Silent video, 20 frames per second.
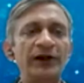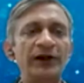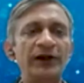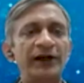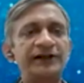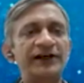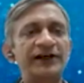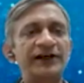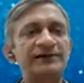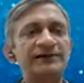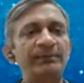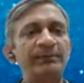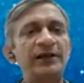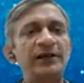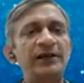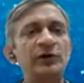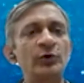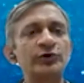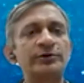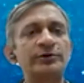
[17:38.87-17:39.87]
It is being
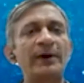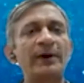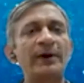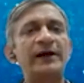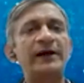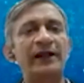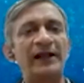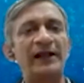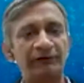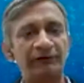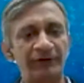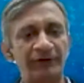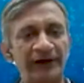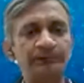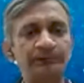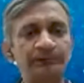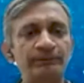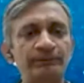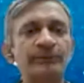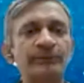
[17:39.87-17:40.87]
used by delivery.